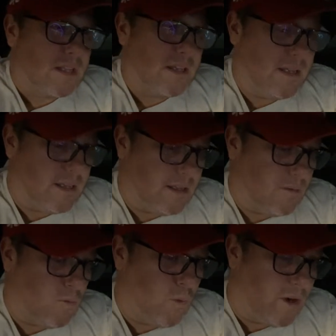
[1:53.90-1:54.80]

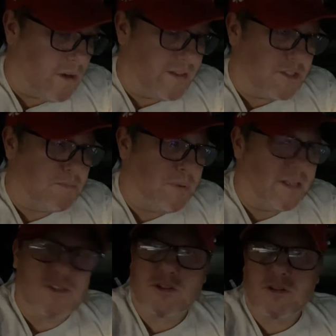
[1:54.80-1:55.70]
he went on this
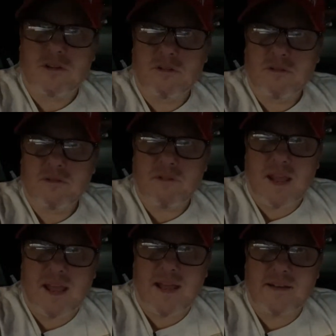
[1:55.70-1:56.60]
bender
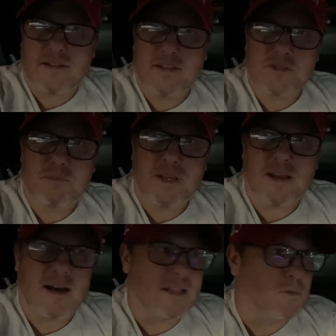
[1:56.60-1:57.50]
at this
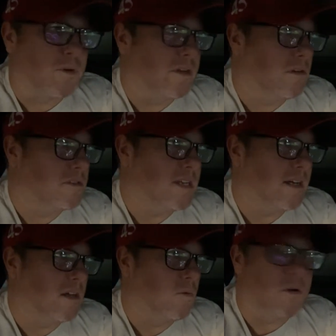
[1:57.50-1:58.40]
big Hollywood
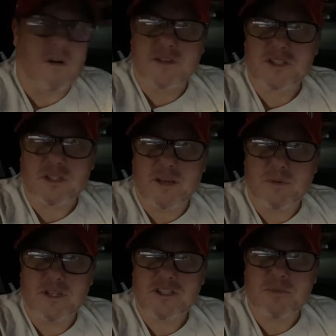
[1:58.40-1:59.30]
hotel where all the
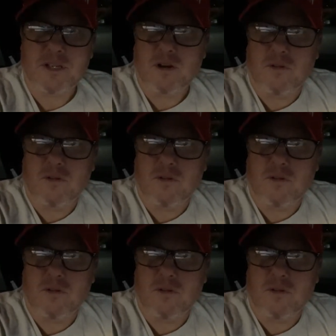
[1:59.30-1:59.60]
celebrities have been